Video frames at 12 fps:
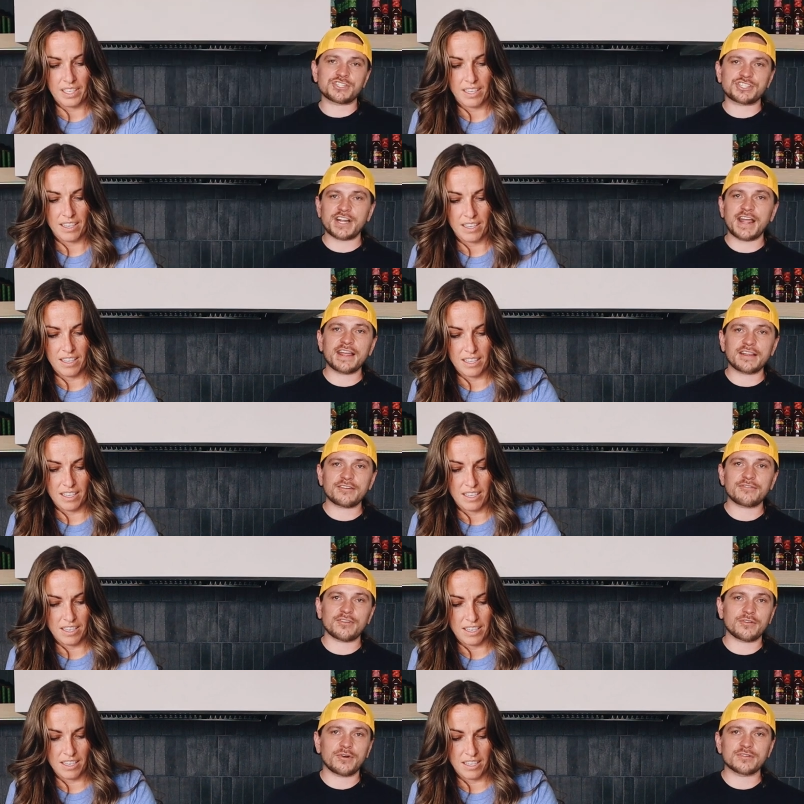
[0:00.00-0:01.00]
Speaker 1: shank
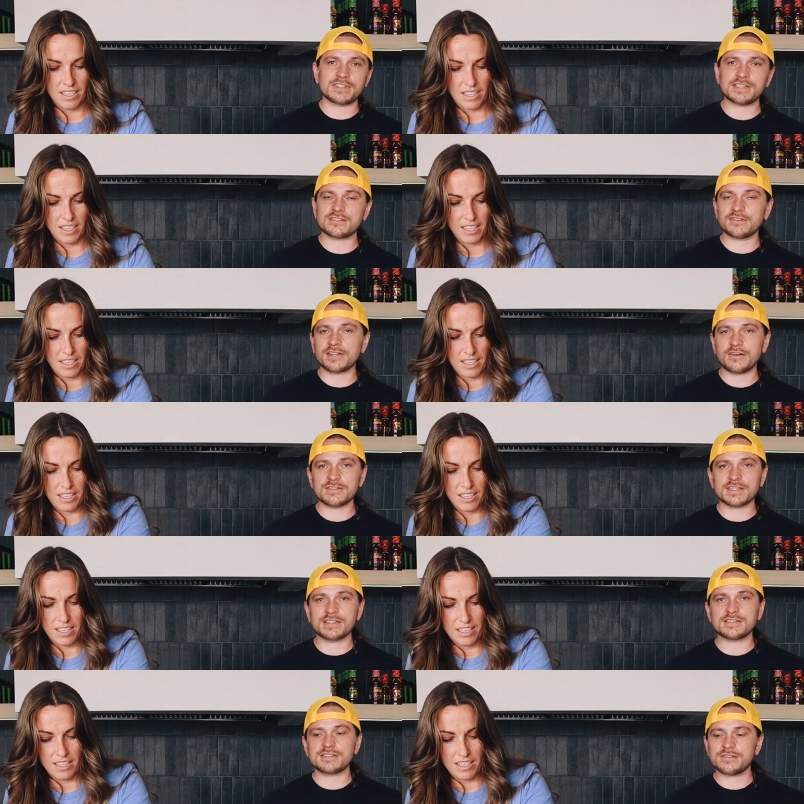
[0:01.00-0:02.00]
for the rotisserie goes
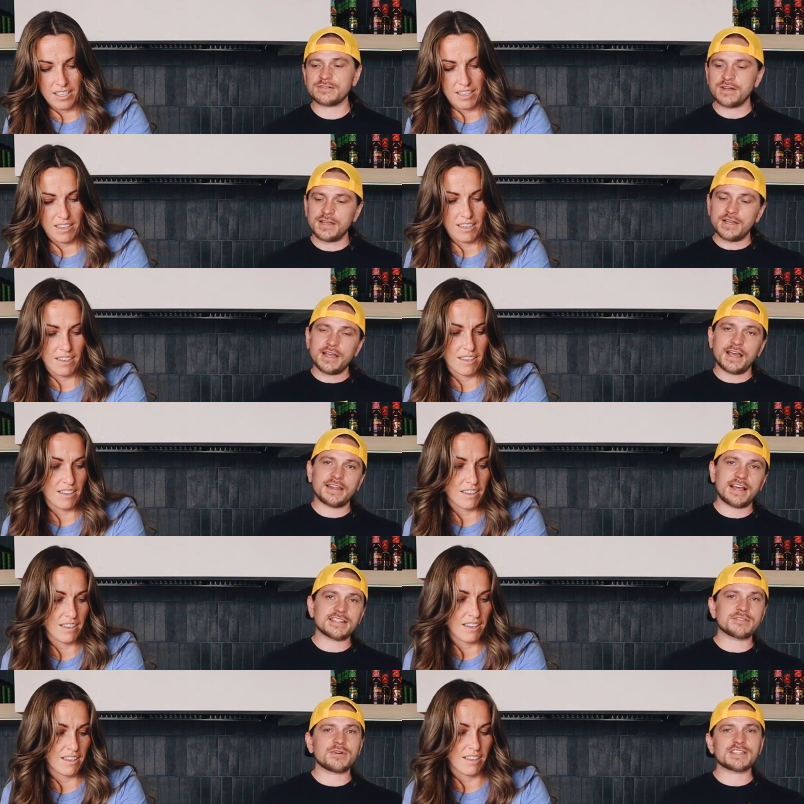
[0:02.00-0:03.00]
into, and
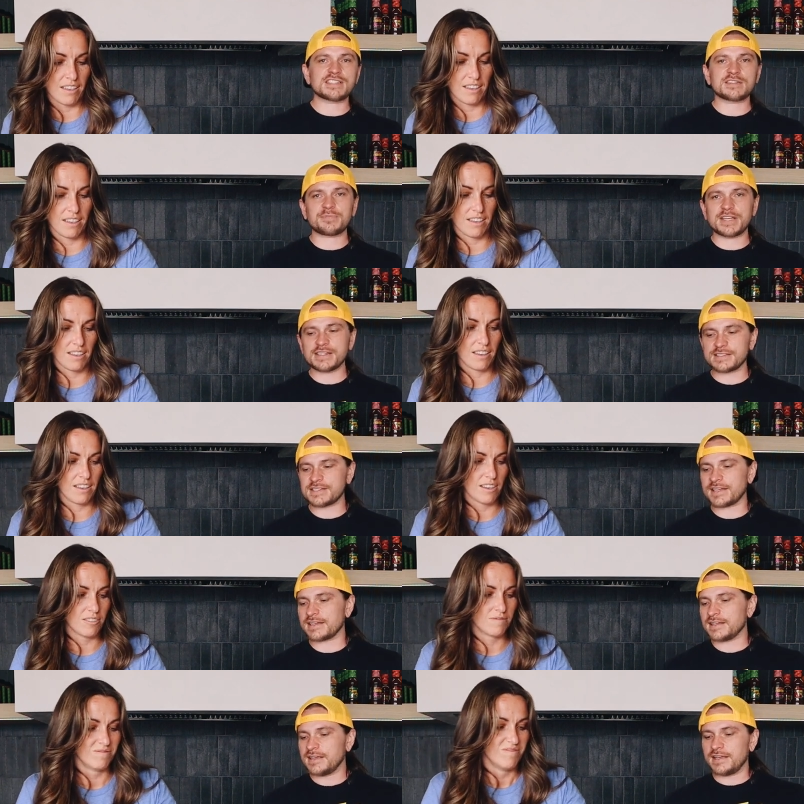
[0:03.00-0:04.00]
that's what spins
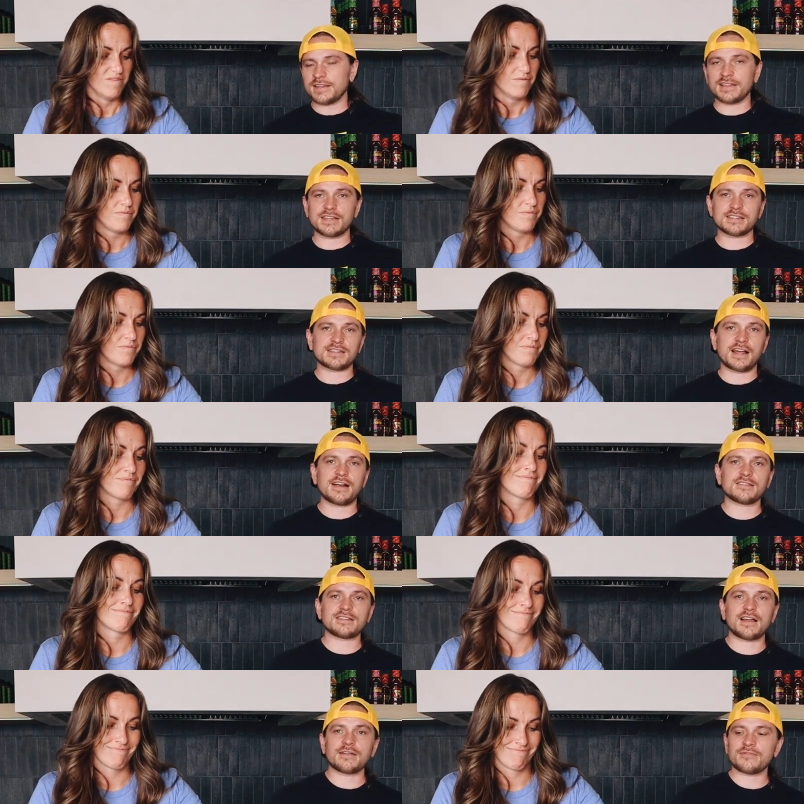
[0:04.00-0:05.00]
it the entire
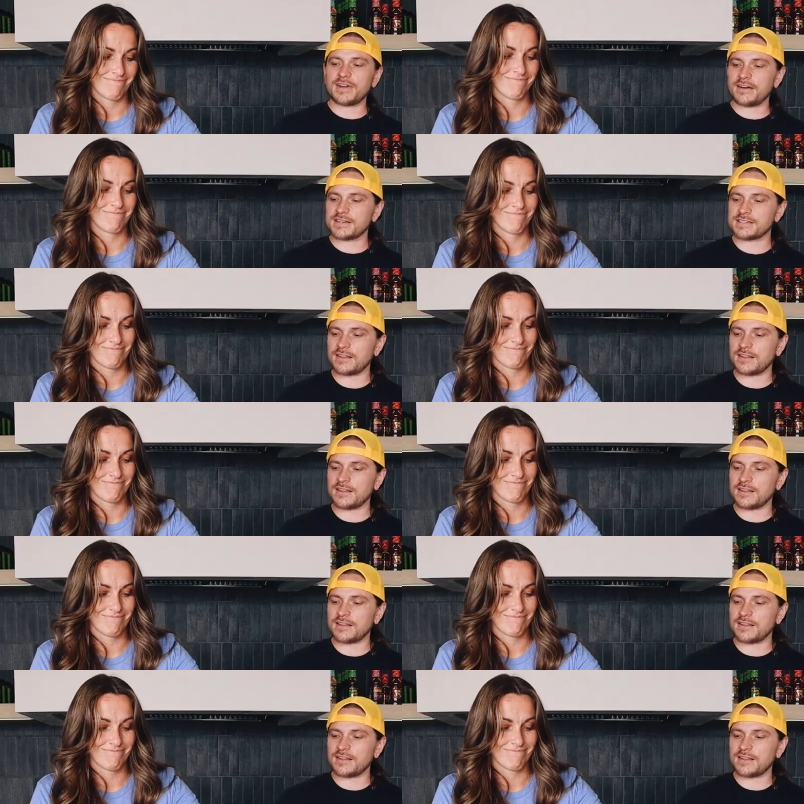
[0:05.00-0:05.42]
time very